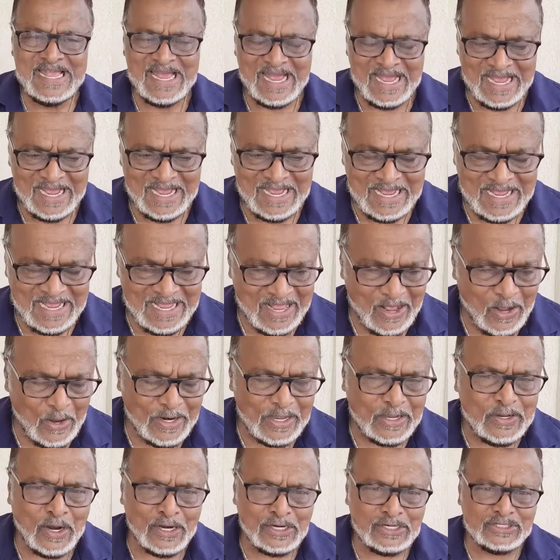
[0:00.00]
uh,
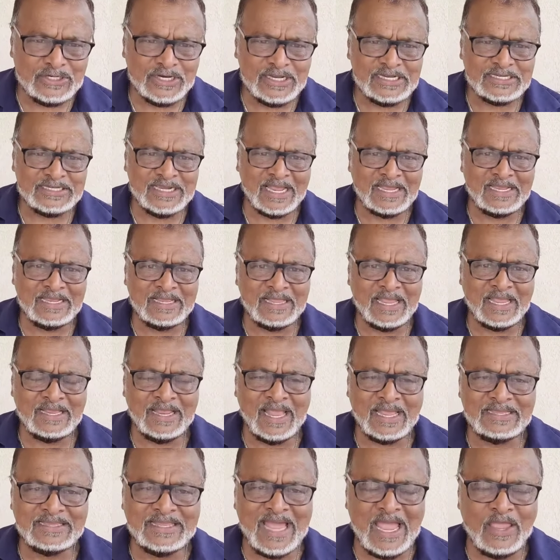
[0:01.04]
other countries like, like,
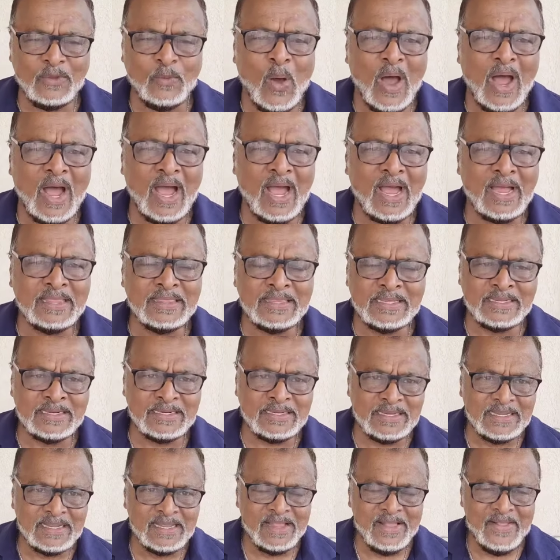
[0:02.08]
like Taiwan
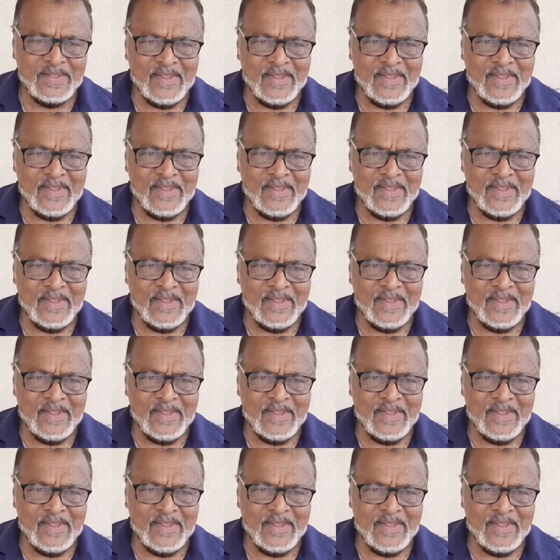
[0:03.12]
and,